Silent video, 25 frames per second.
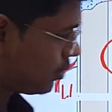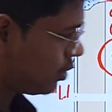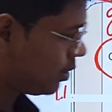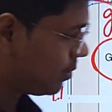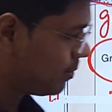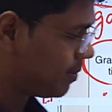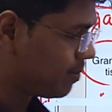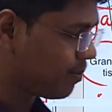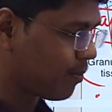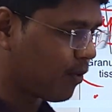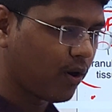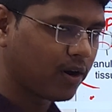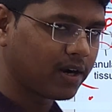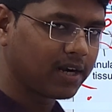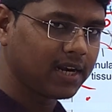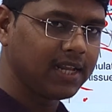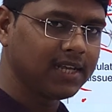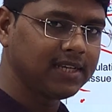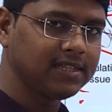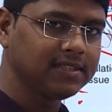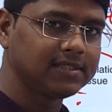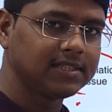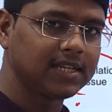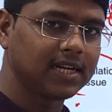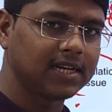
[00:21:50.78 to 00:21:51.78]
will be
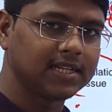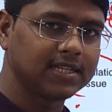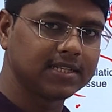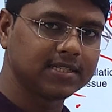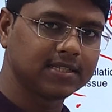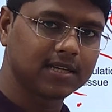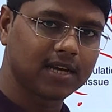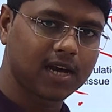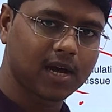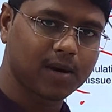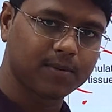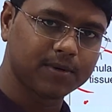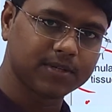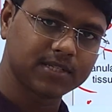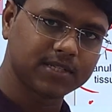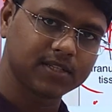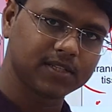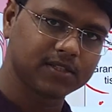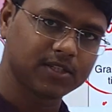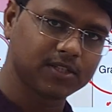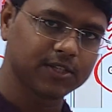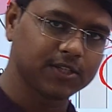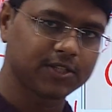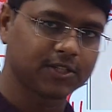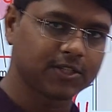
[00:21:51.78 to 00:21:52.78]
modeling, that is the Haversian
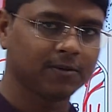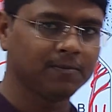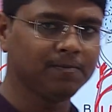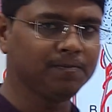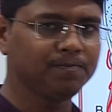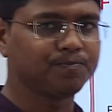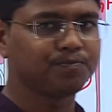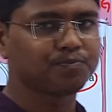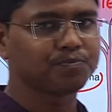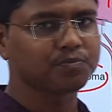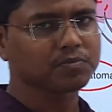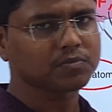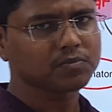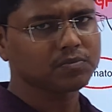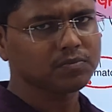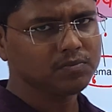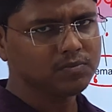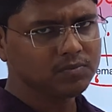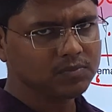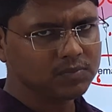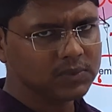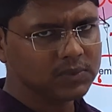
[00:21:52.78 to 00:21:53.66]
system,